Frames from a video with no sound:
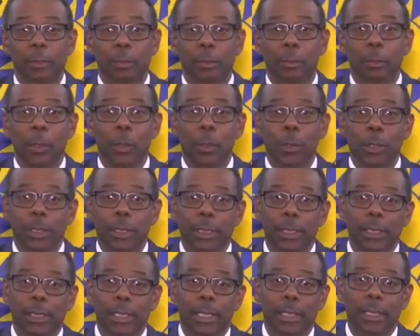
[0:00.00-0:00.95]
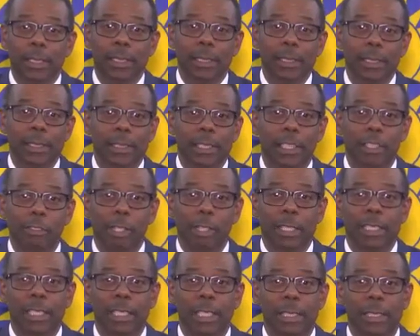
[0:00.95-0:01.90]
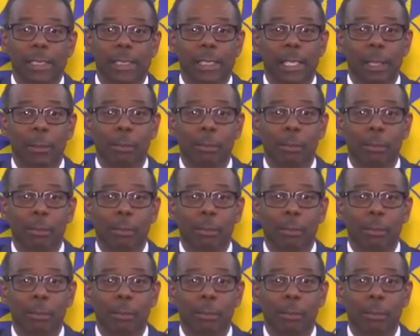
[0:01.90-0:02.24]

most citizens and residents are